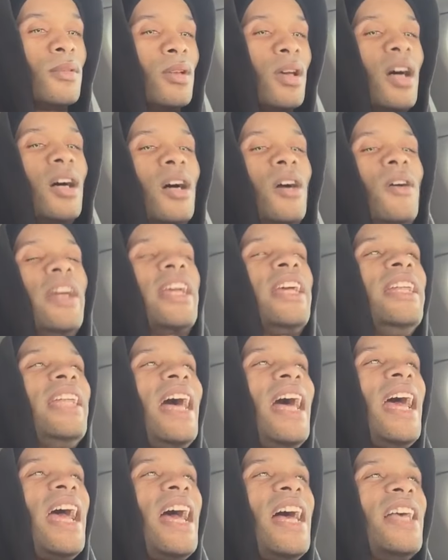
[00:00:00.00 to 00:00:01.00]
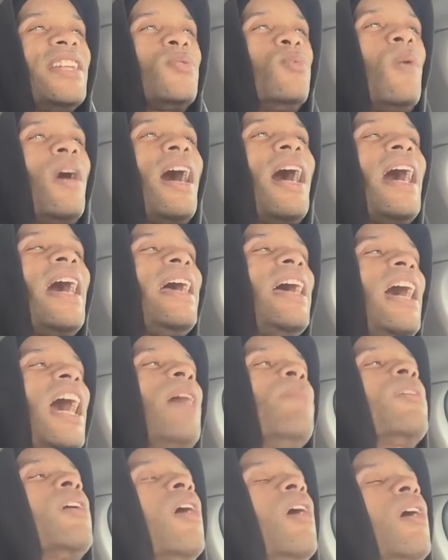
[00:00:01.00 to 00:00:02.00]
Oh, and can I ask why
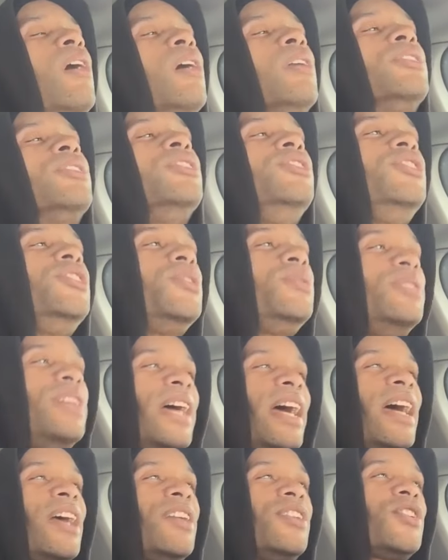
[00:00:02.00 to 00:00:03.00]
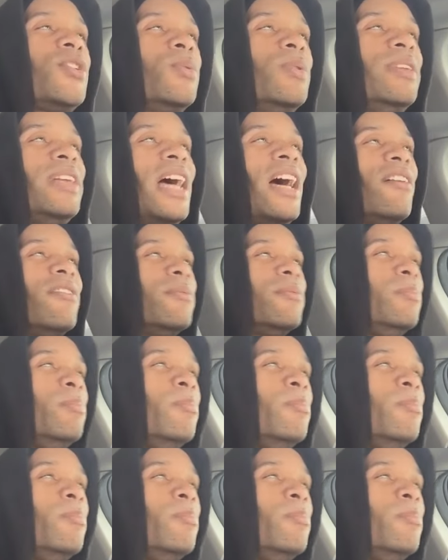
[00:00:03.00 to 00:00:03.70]
I'm called a new dasher when I've